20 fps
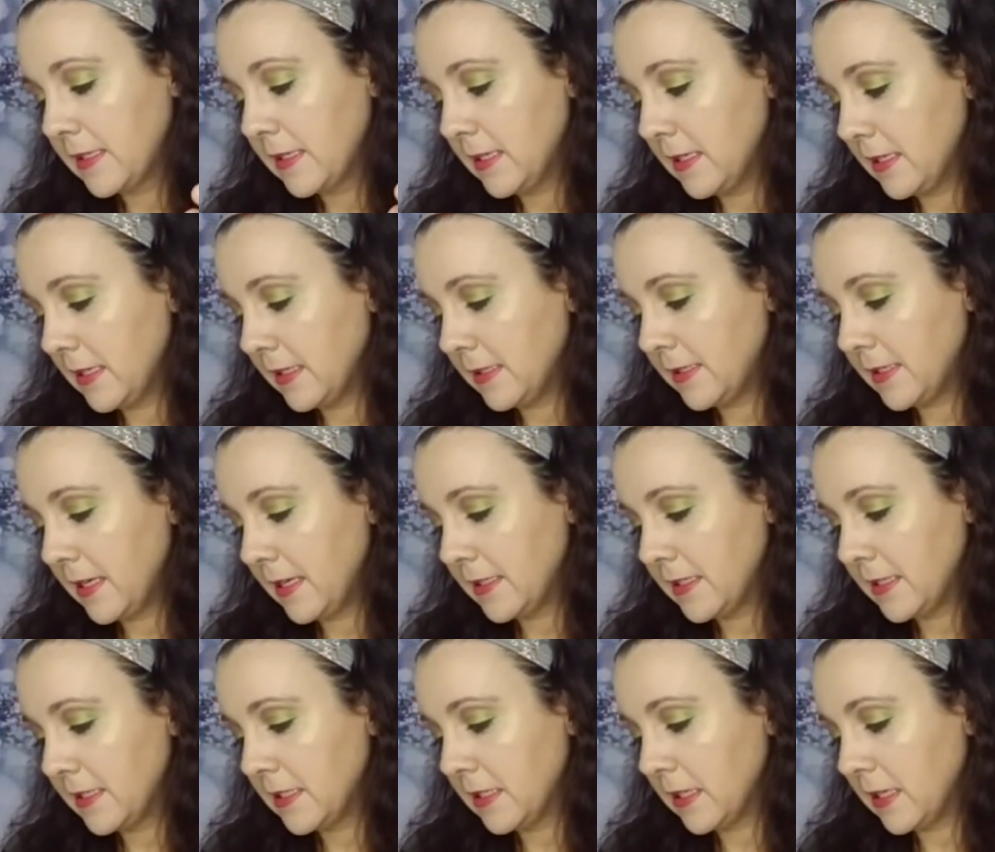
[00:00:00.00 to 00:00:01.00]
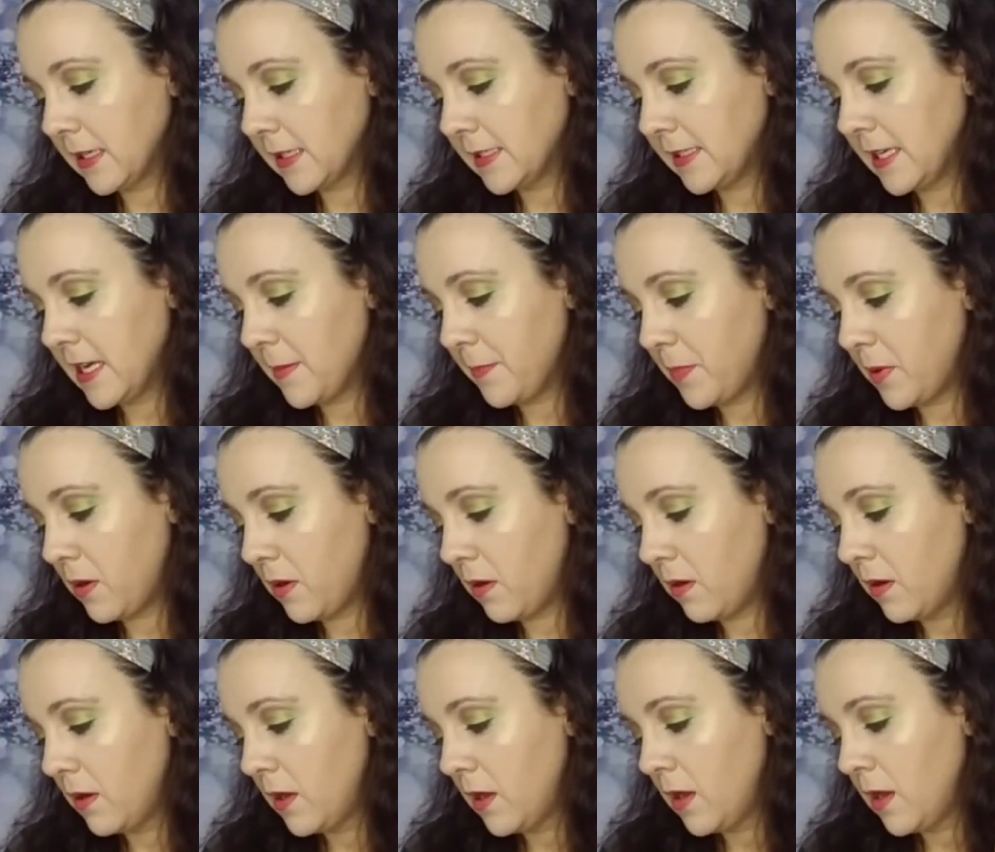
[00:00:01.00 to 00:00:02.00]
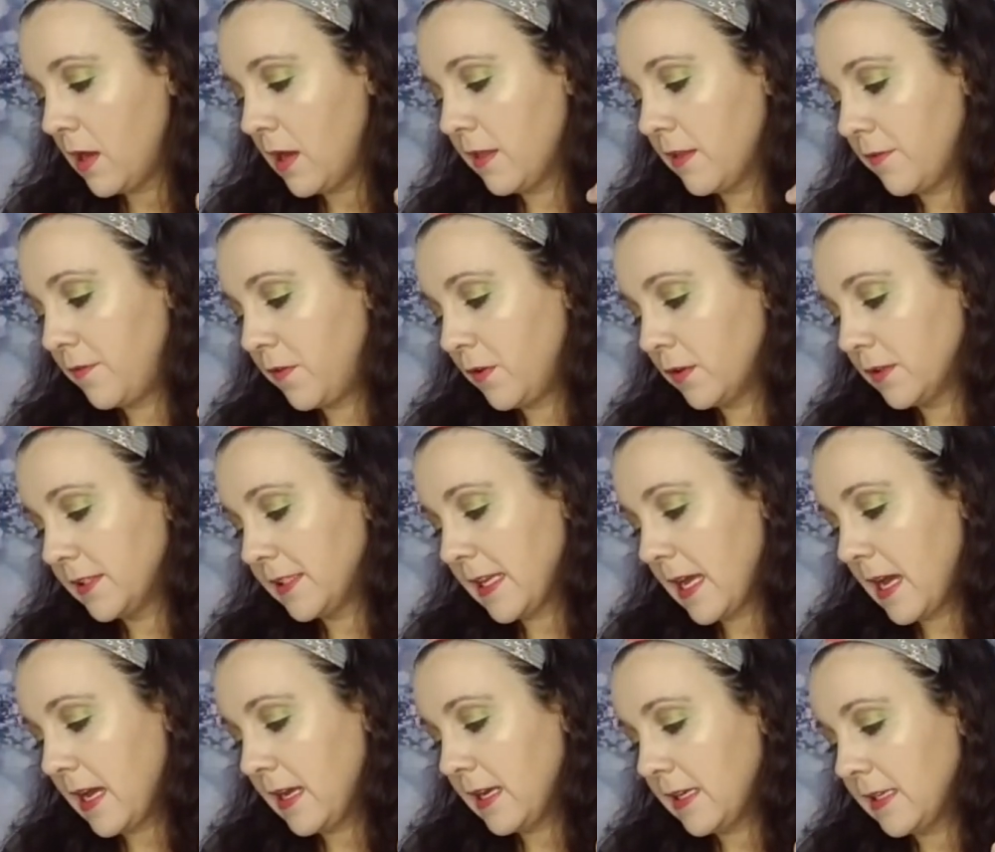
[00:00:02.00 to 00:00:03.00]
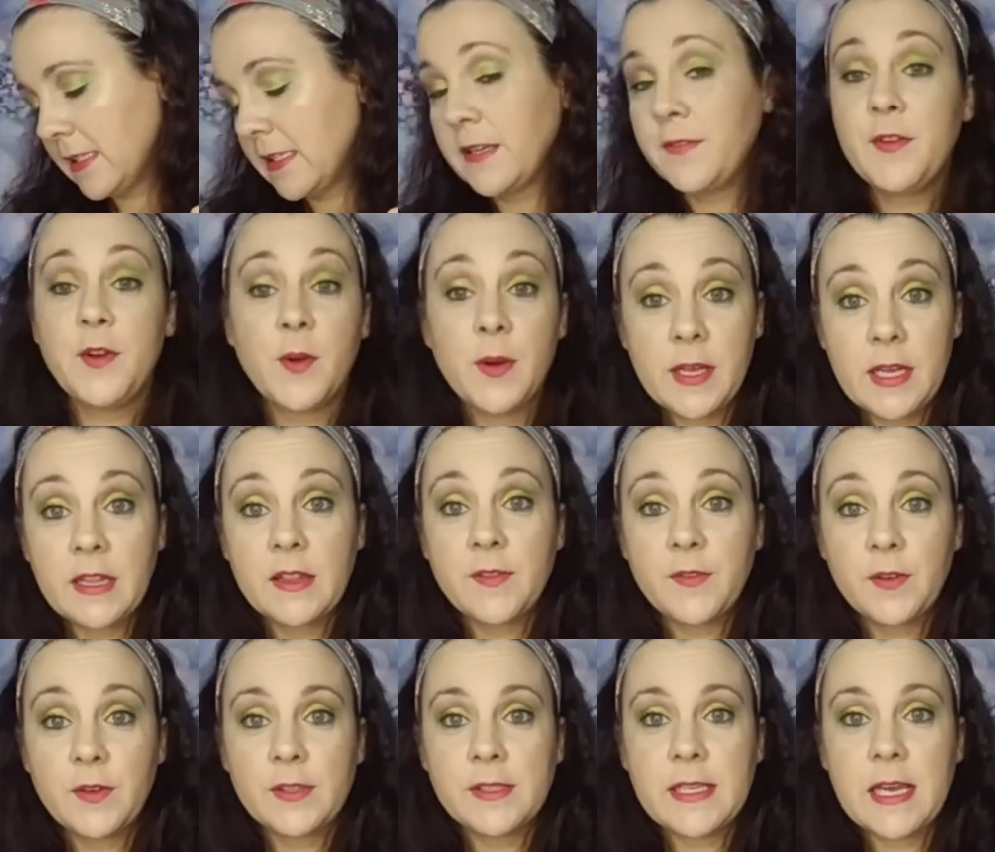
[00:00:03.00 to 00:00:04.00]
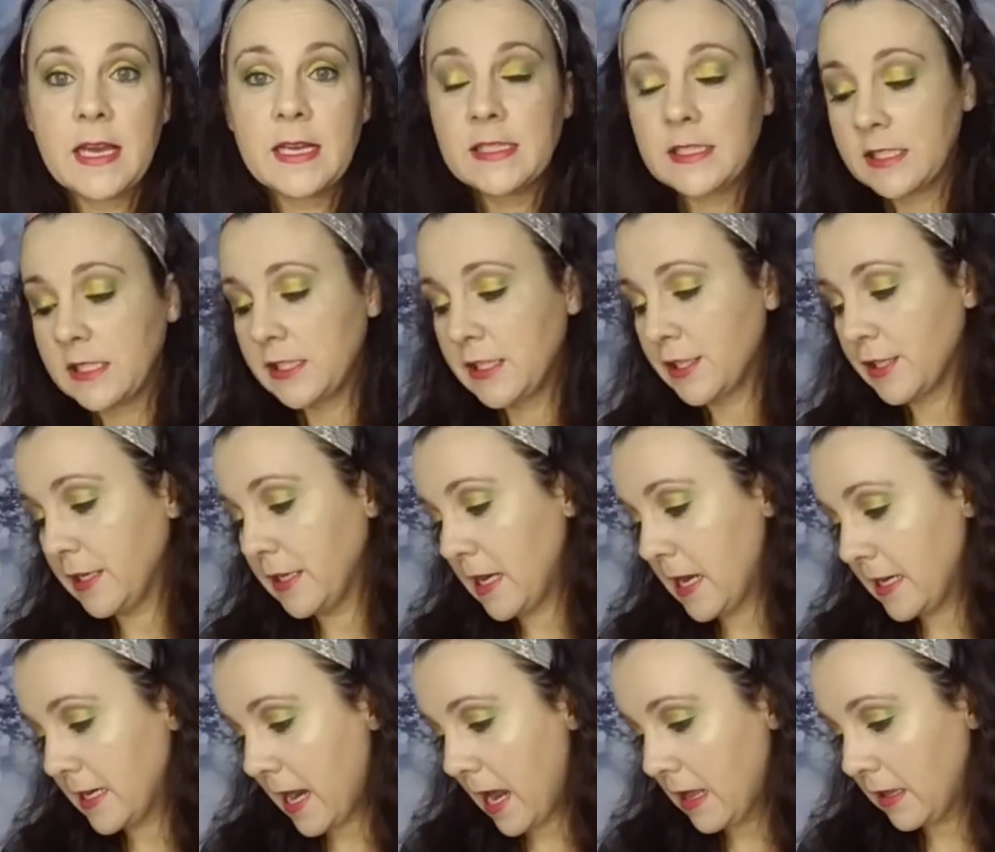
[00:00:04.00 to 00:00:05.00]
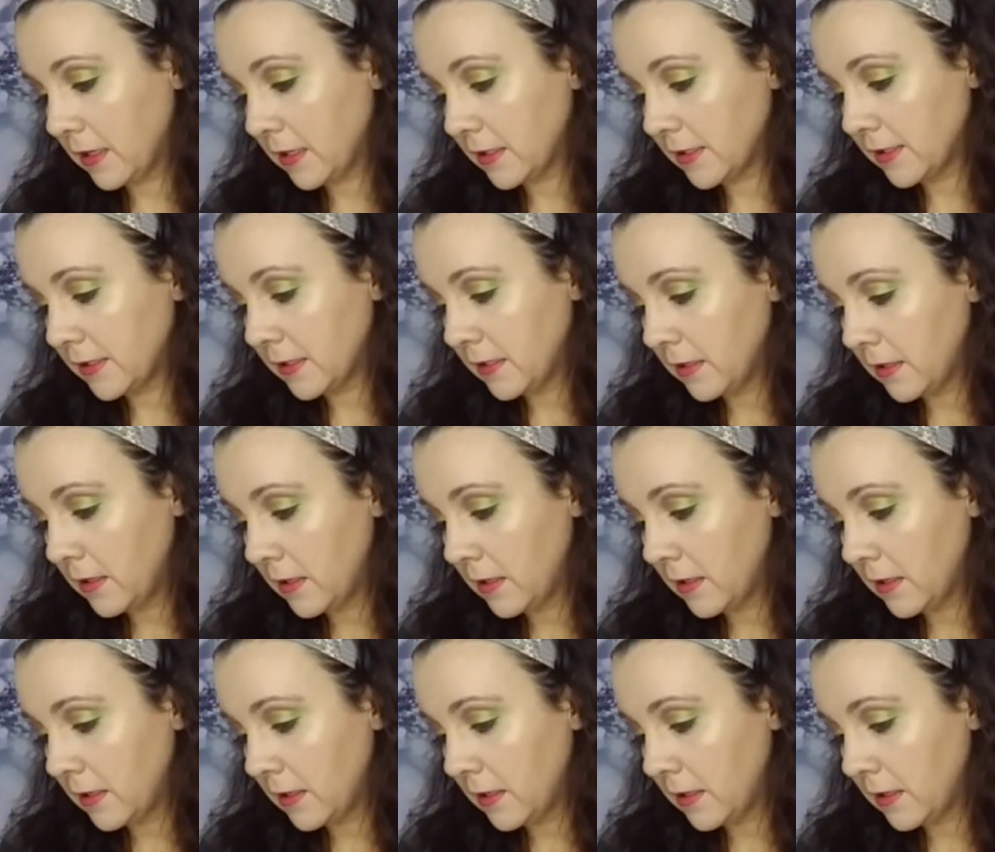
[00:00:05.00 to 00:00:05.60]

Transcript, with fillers: And it does say it's a deluxe sample. And the full size, if you were to get the full size, is $39.